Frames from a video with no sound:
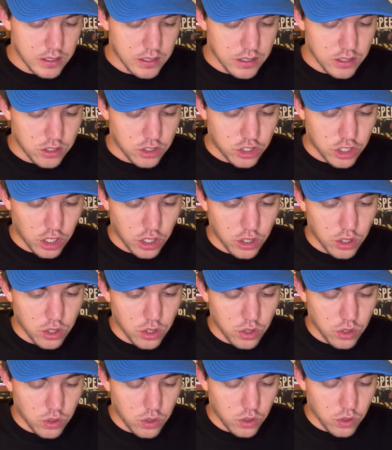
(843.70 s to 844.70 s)

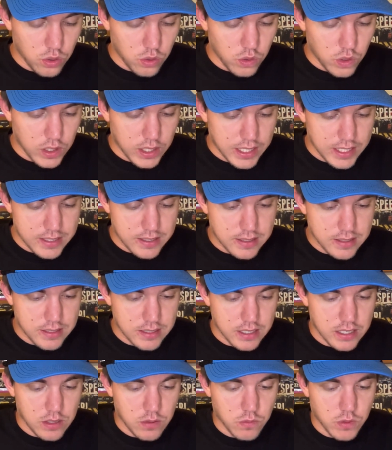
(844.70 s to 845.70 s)
So let's
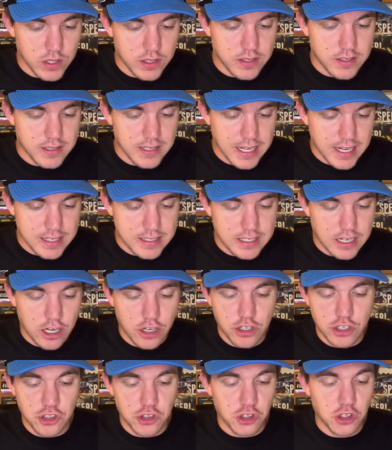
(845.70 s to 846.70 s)
see what's next. I
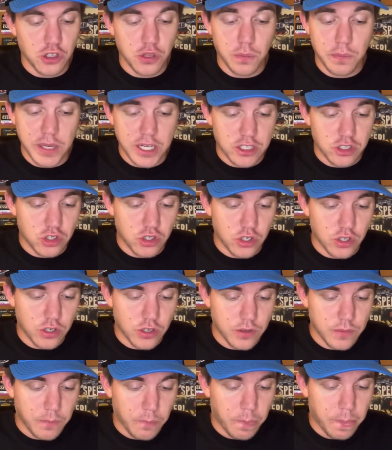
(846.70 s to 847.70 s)
already showed you the
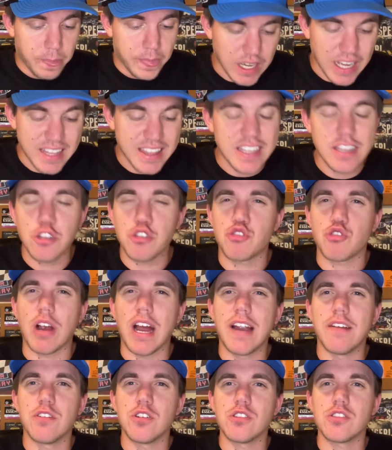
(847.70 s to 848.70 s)
picture. I think the
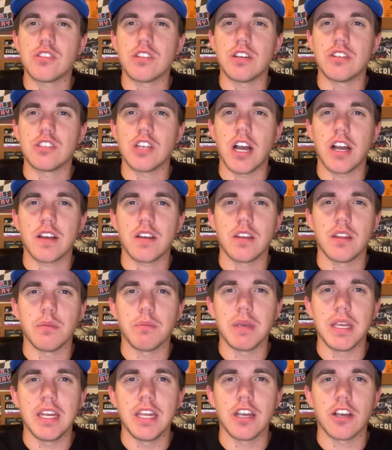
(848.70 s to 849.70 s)
drivers that are talking to the
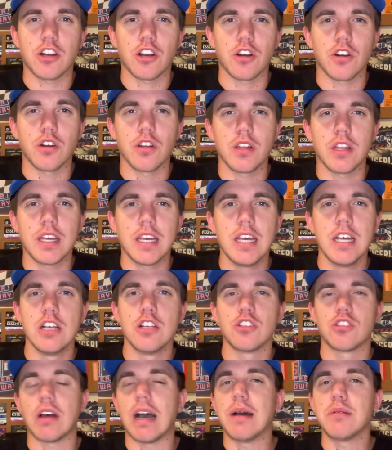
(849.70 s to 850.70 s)
media currently.
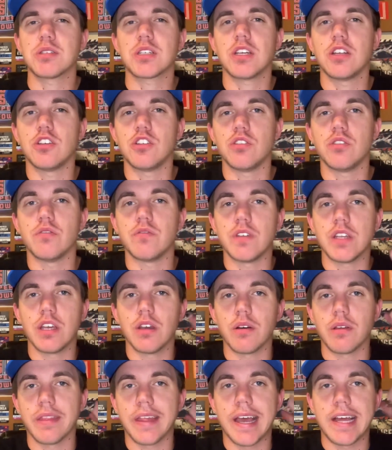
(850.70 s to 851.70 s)
So I was going to do a
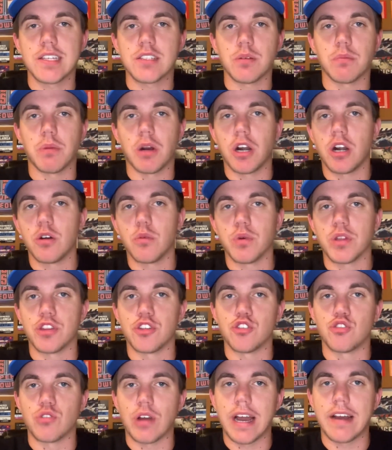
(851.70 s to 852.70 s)
video on that tomorrow, what the
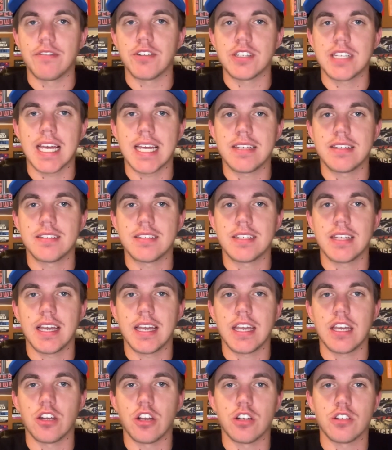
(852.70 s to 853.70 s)
drivers had to
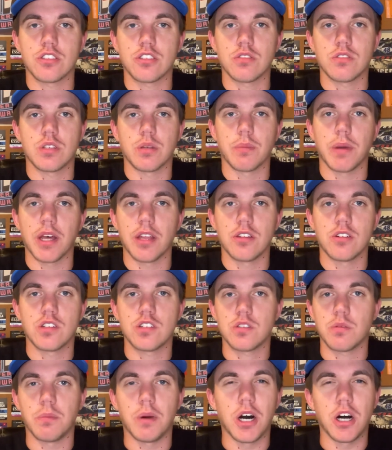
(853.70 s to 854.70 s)
say, and also some other
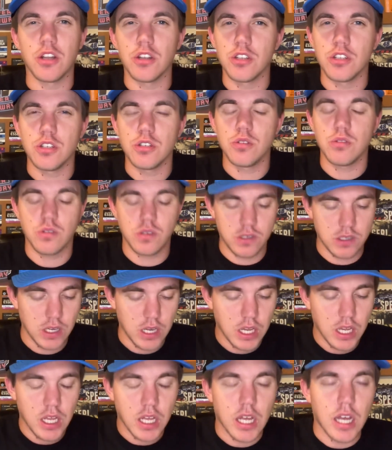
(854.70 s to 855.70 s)
small news.
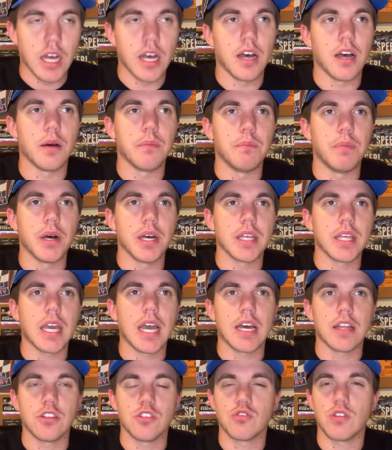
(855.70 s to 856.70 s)
But
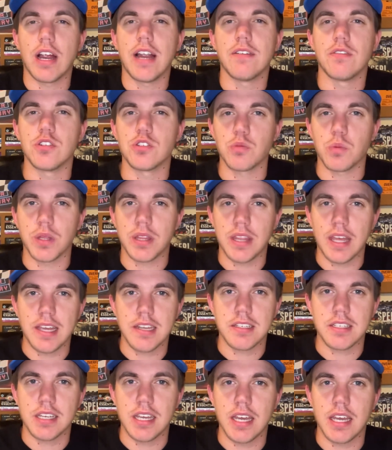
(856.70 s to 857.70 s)
yeah, the drivers, what they
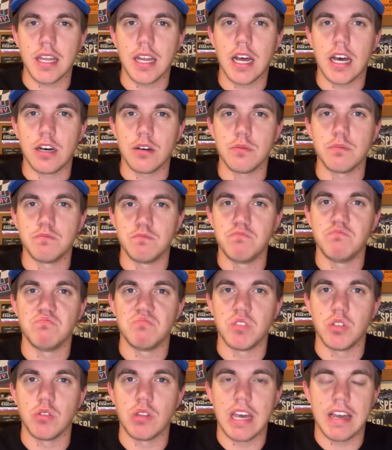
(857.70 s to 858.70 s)
said, I'll
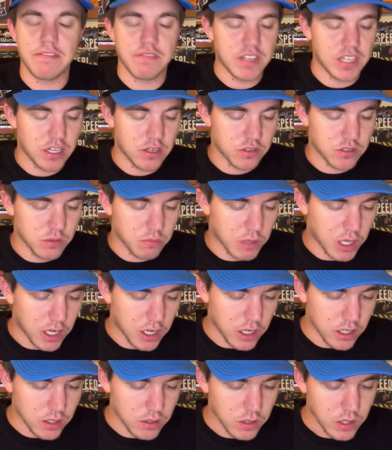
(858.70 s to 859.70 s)
do that video
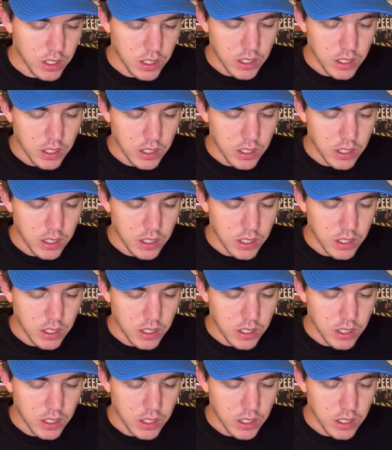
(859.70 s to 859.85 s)
tomorrow.